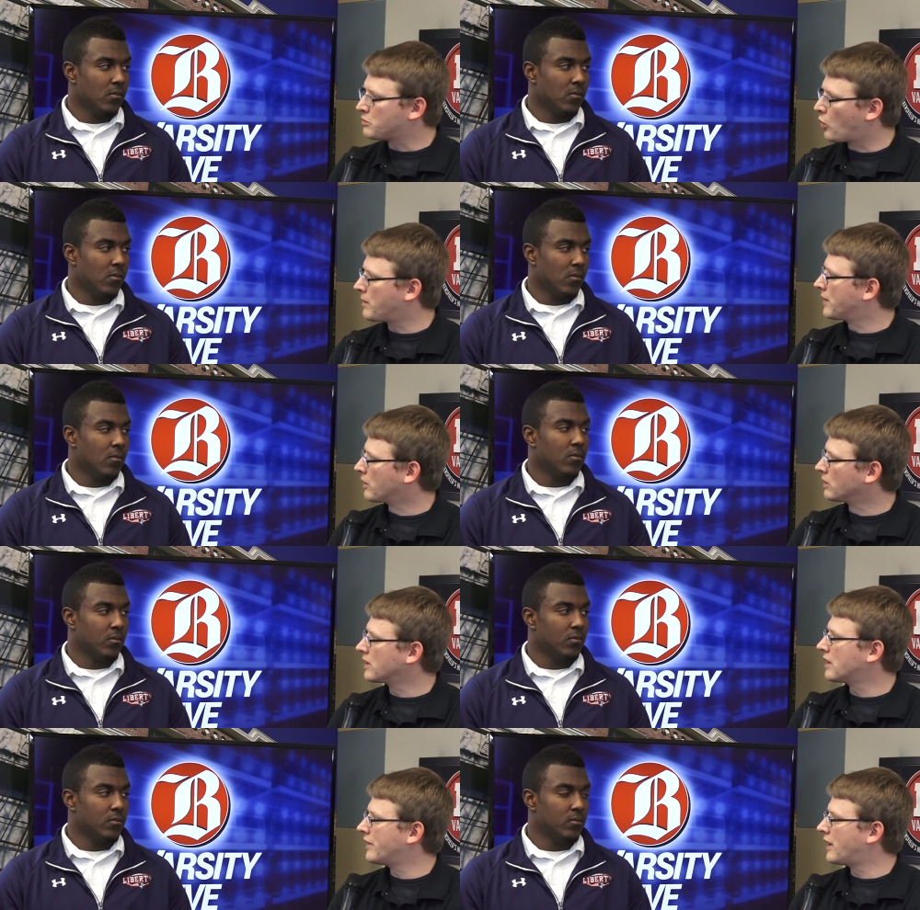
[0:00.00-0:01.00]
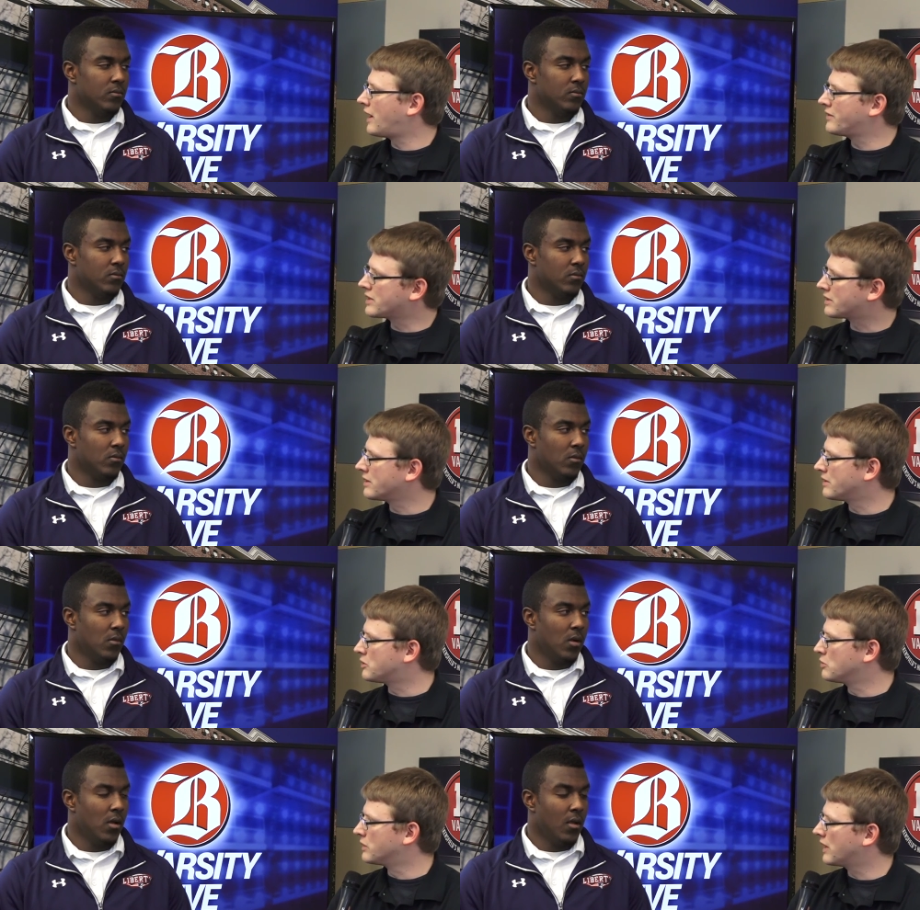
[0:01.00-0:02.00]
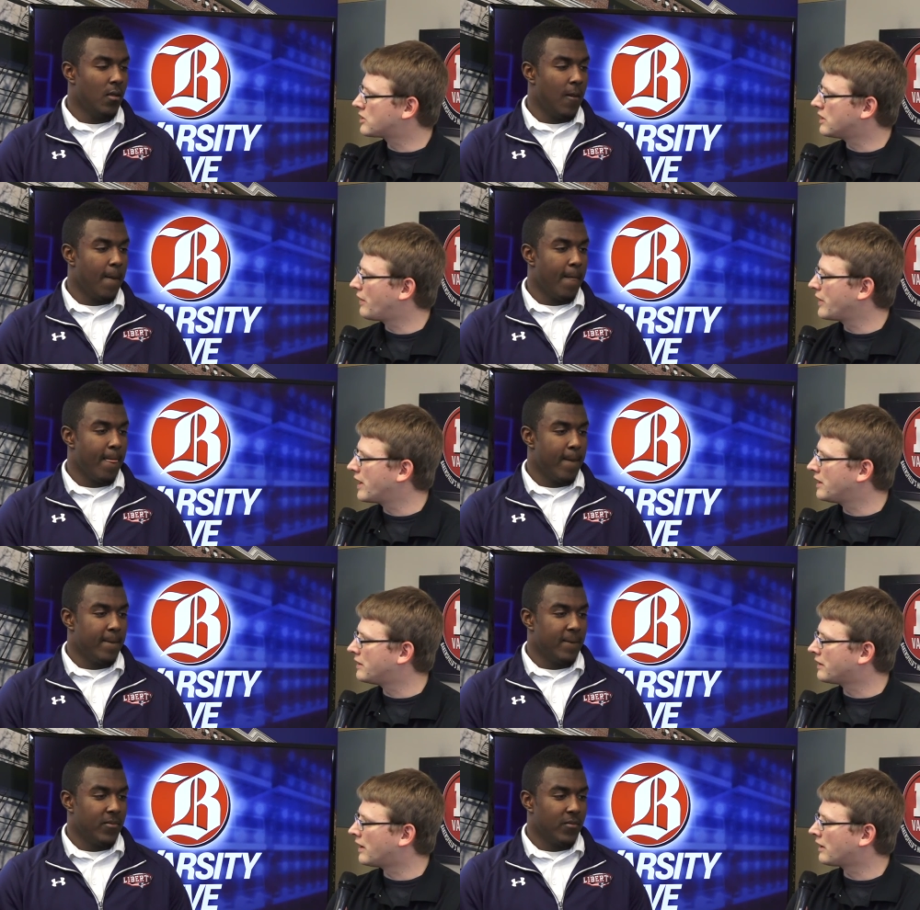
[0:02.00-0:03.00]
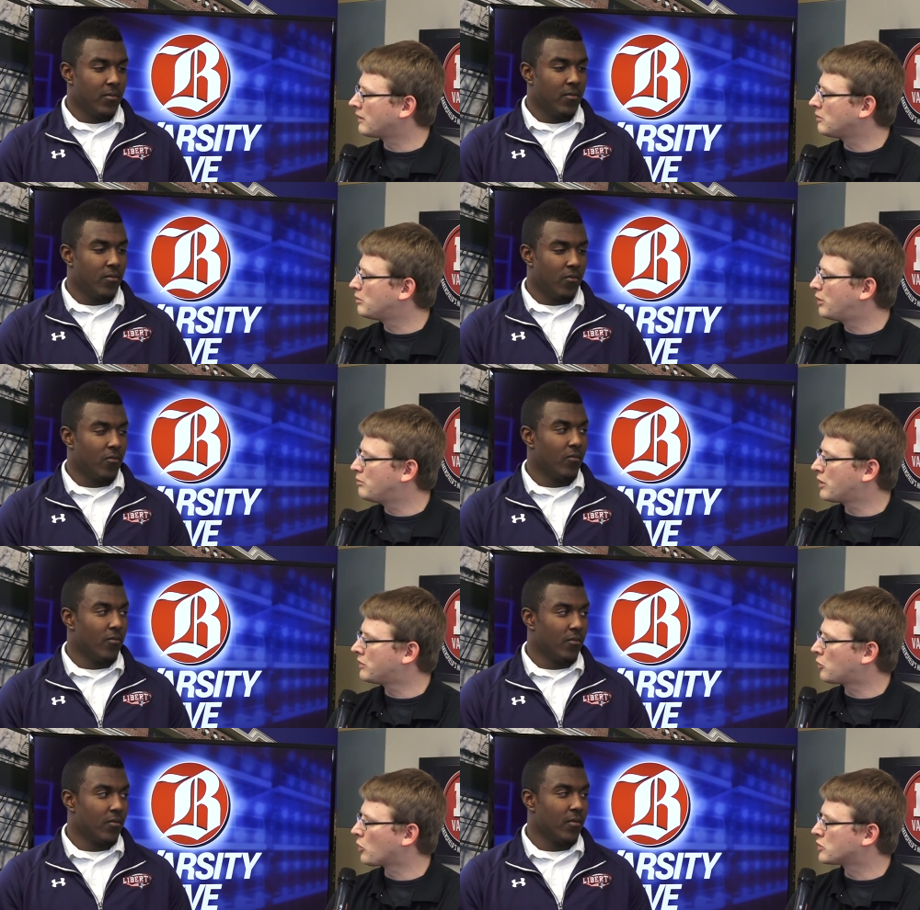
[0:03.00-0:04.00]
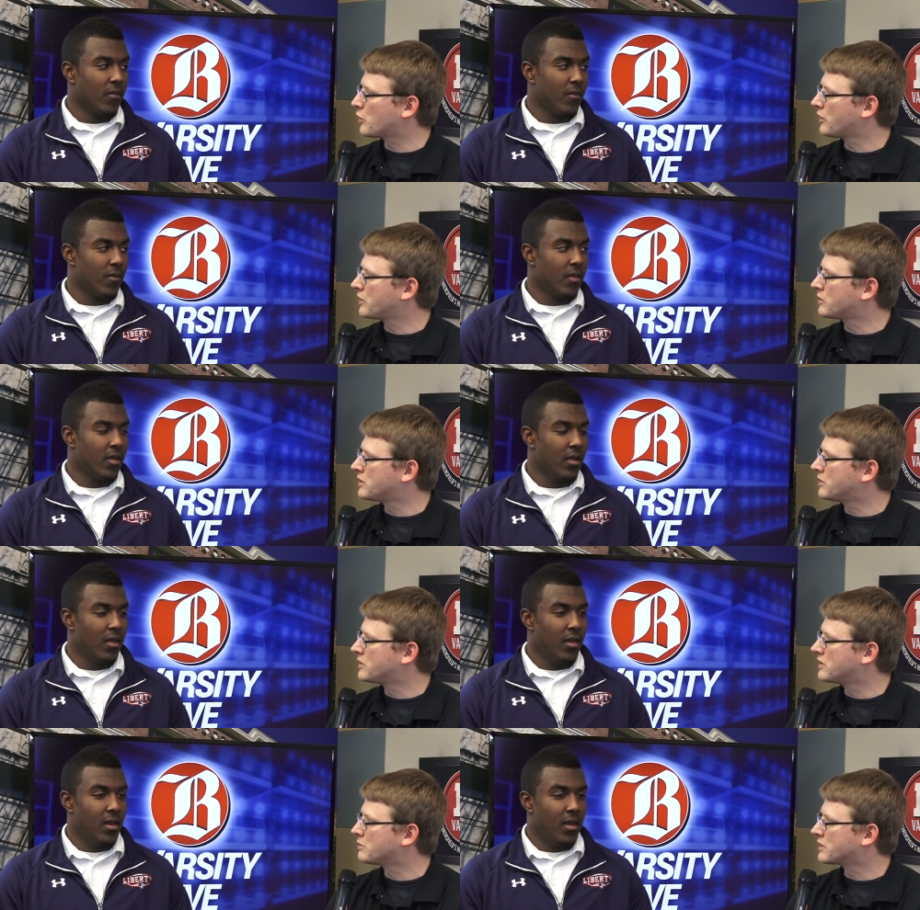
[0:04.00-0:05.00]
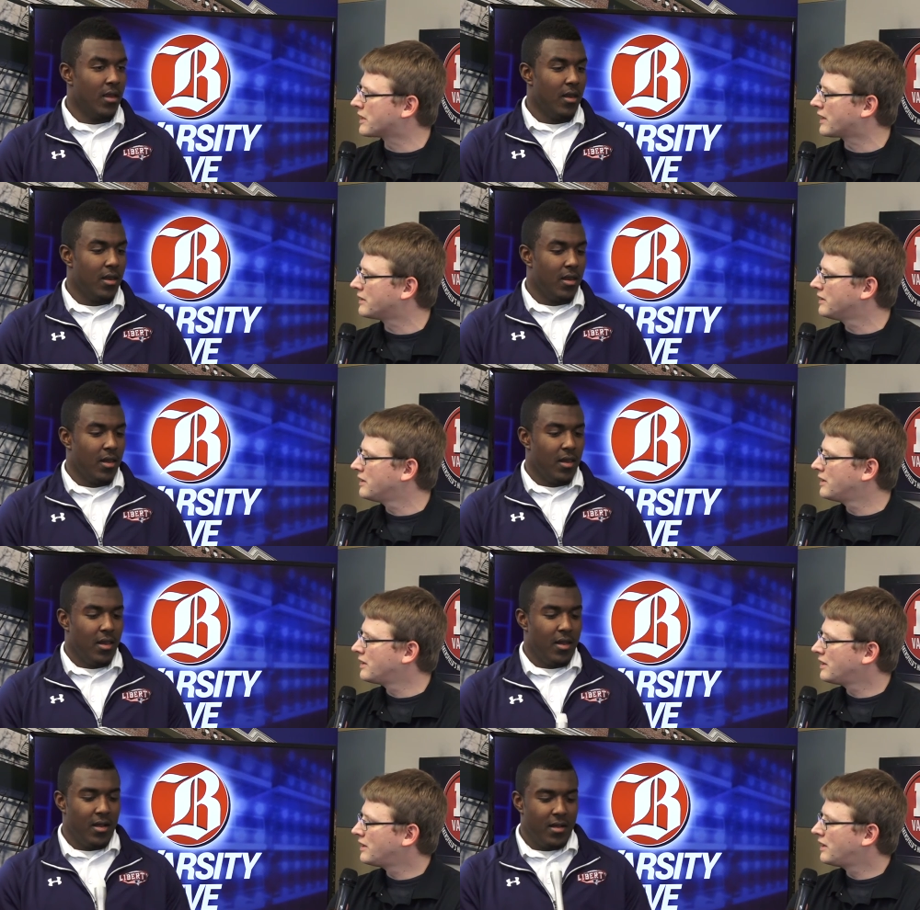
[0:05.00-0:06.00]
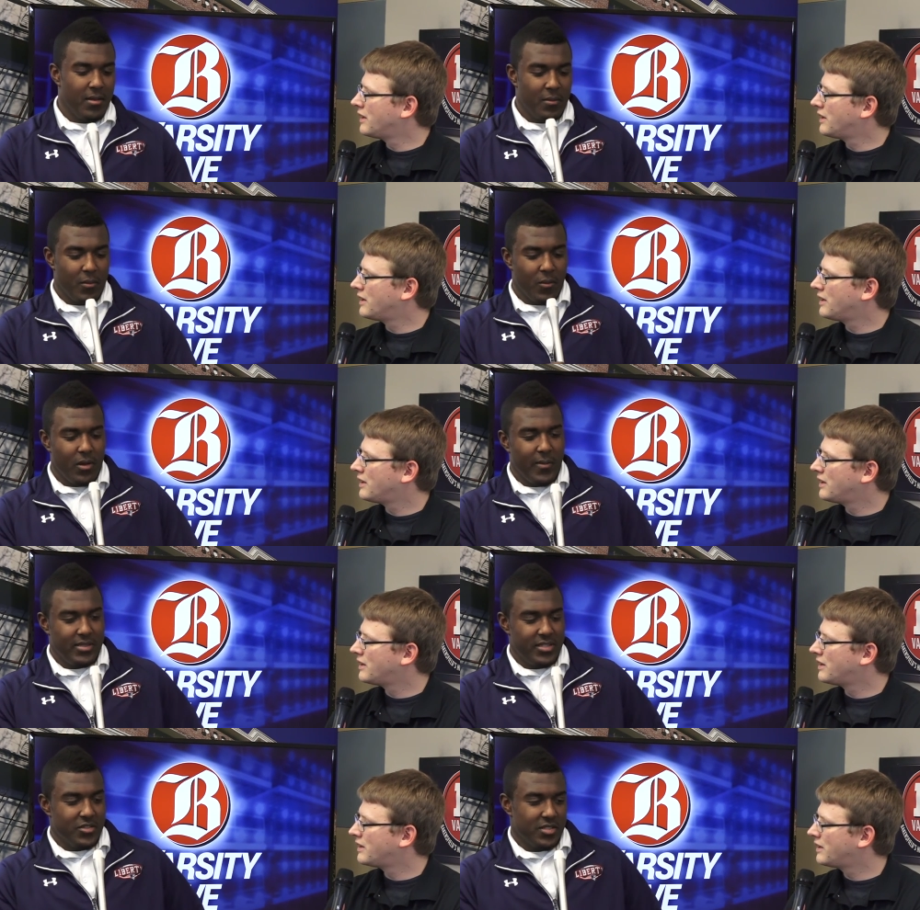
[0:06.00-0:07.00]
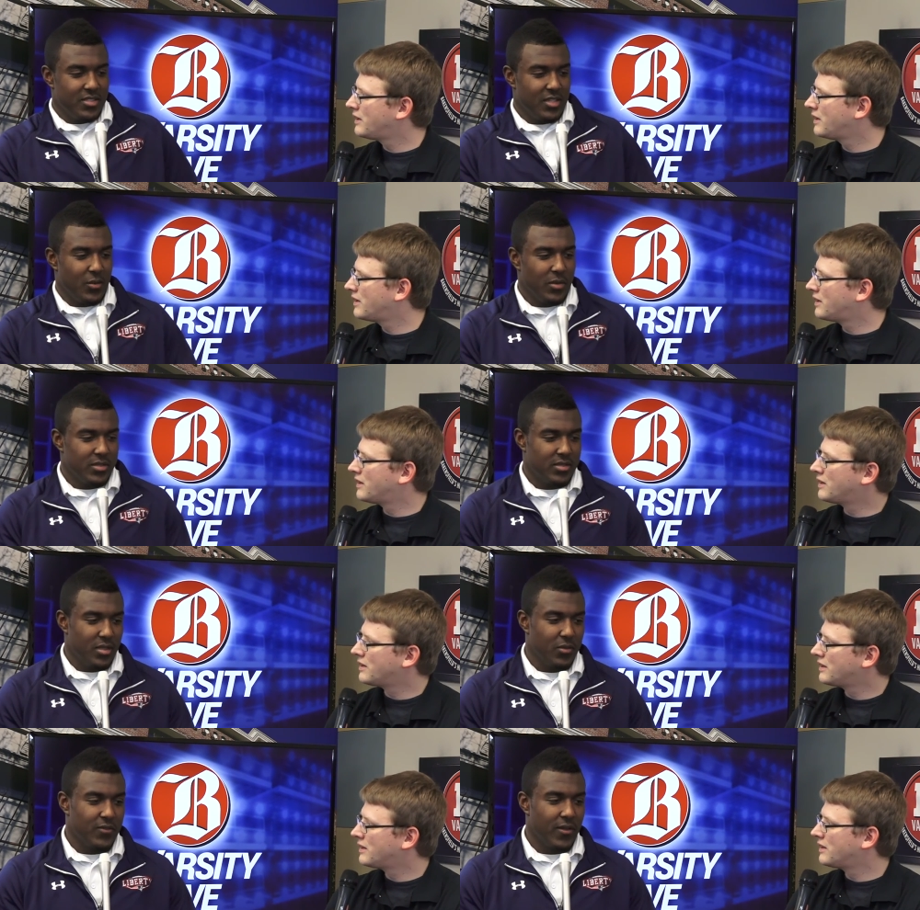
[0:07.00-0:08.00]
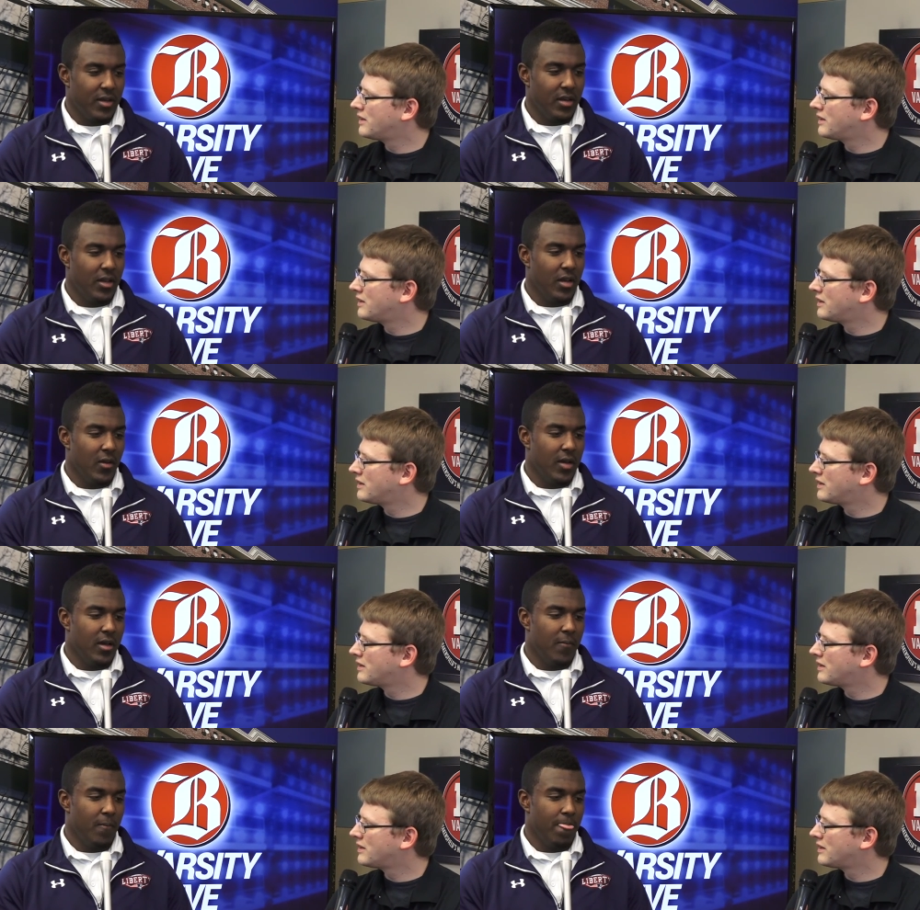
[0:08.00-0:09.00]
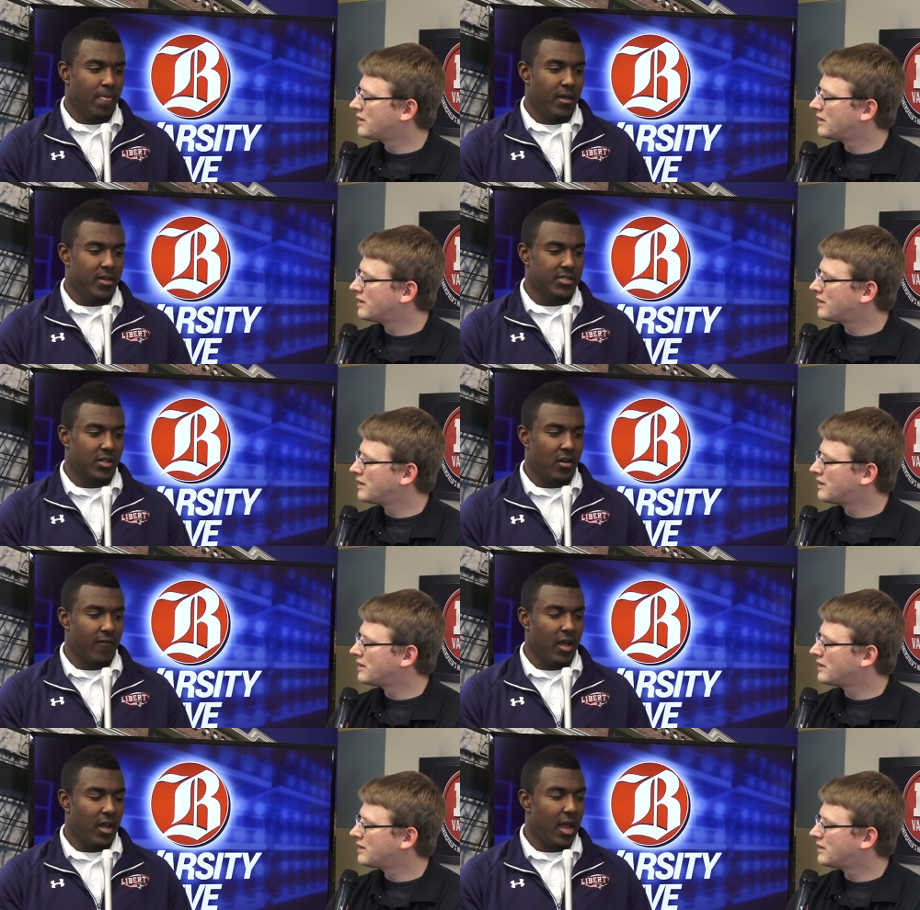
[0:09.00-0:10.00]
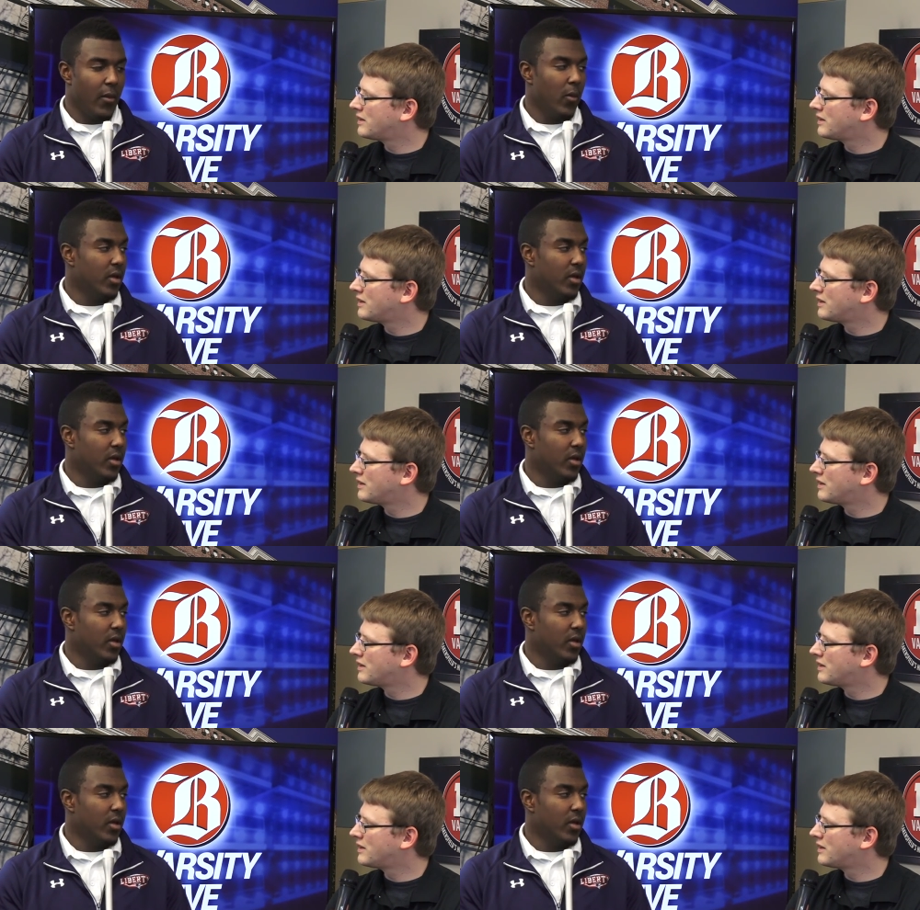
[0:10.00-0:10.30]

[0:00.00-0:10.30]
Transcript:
Speaker 1: disappointment early, and then obviously the jubilation at the end. Uh, put, put into words what your senior season was like.
Speaker 2: Um, well, my senior season, it was it was fun. You know, um, it didn't start off how, how we